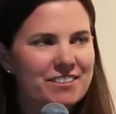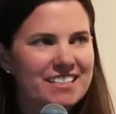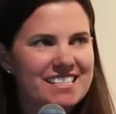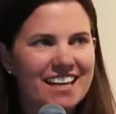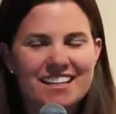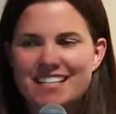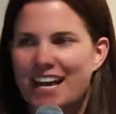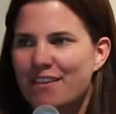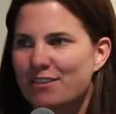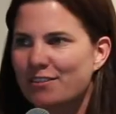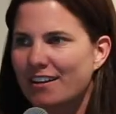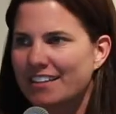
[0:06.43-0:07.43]
We're excited to
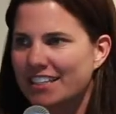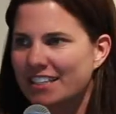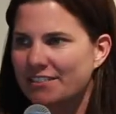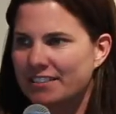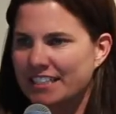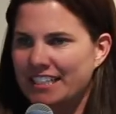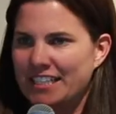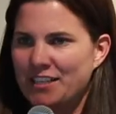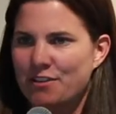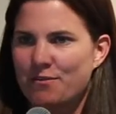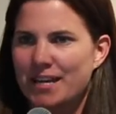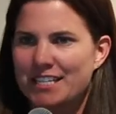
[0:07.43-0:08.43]
have you all here, and
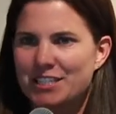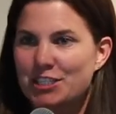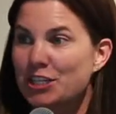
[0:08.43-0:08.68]
we had to